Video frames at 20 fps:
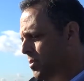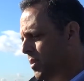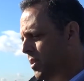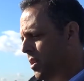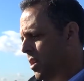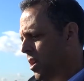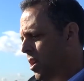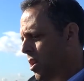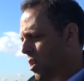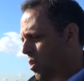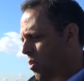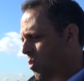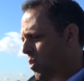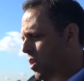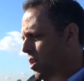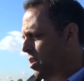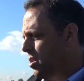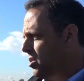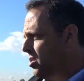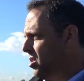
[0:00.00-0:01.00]
but we're
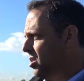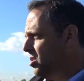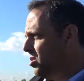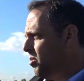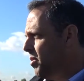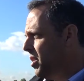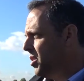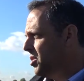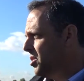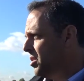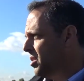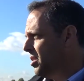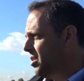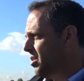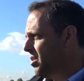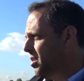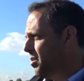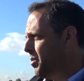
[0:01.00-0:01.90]
in a good situation here.